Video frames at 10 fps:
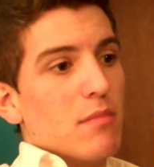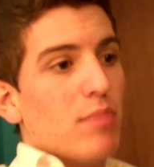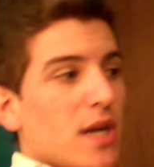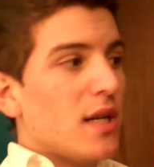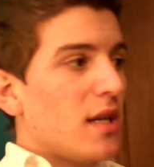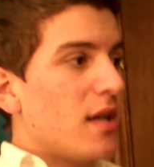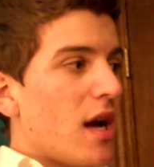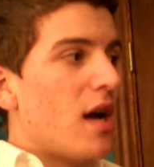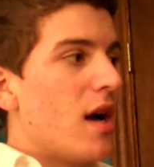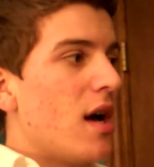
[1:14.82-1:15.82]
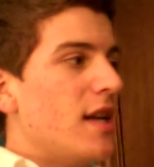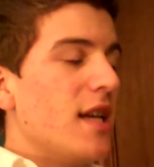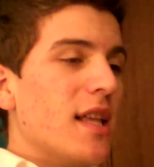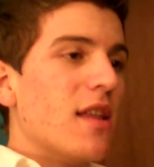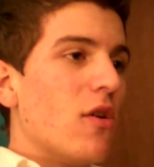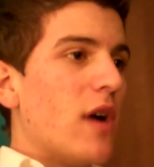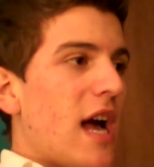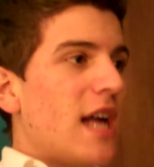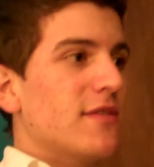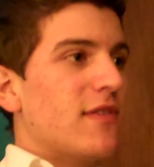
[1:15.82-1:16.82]
but uh, I did get that
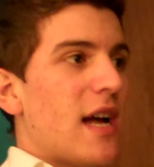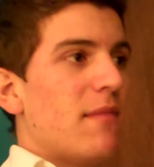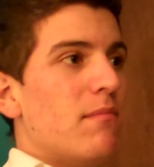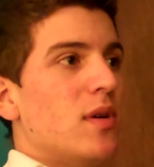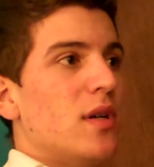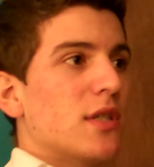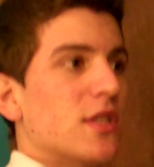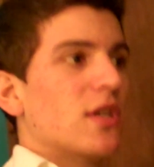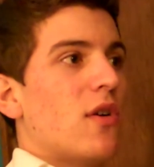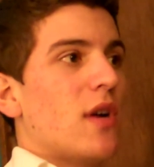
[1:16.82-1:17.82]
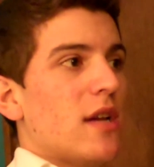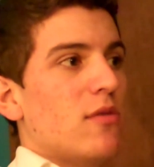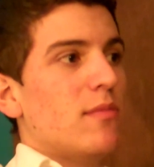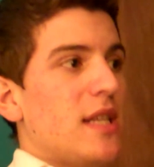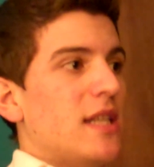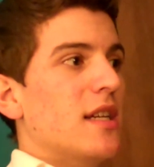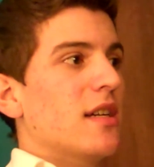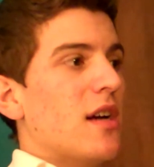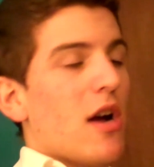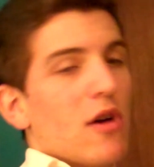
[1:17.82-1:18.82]
ASVAB book, so it'll be
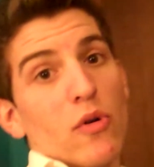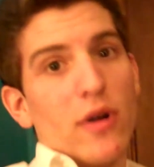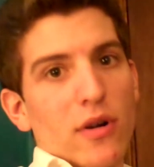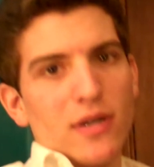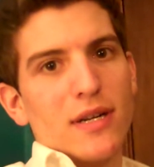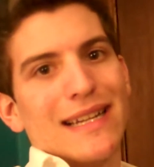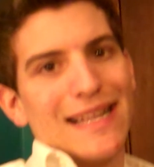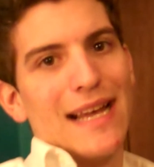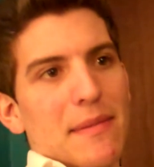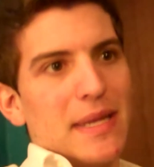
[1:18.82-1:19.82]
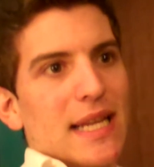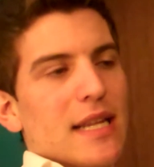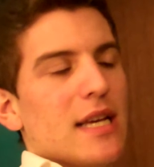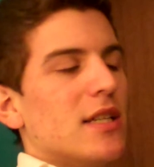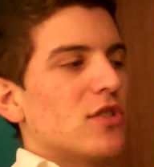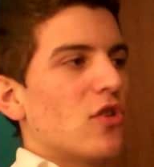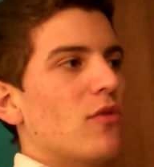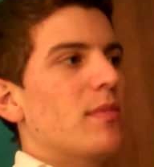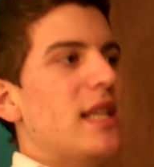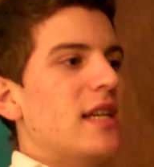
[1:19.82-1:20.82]
here. I ordered it, I mean, so it'll
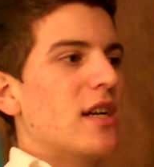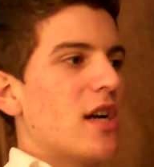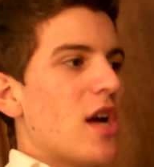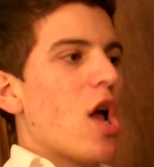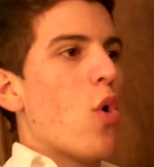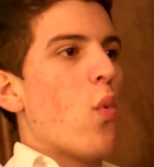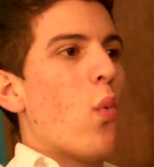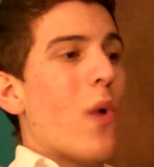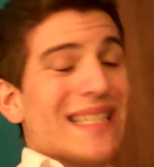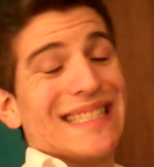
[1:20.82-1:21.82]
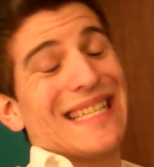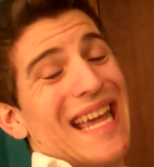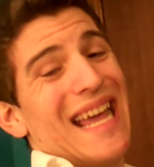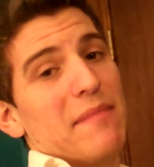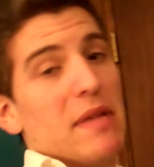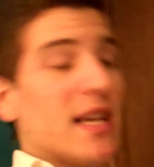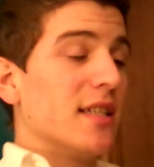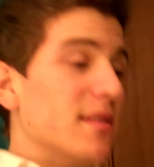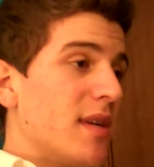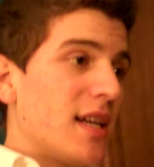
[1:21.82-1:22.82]
be here Wednesday
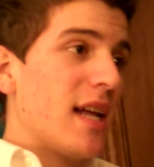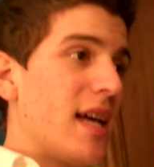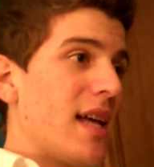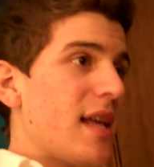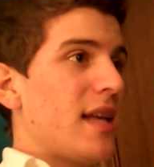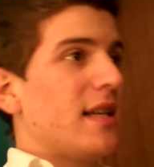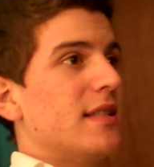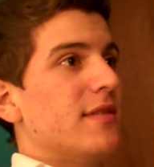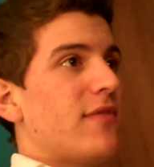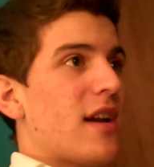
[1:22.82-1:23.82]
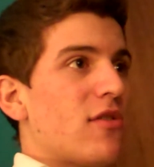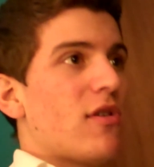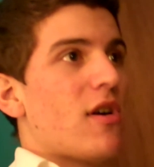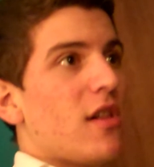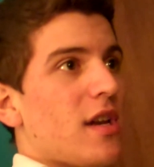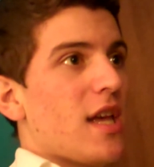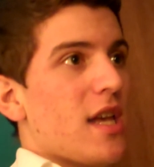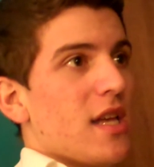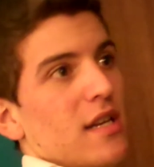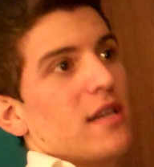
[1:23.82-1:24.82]
because Monday is a federal
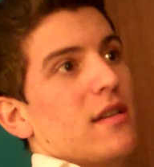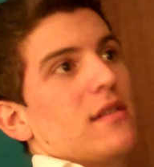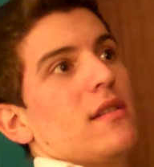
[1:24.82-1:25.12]
holiday, and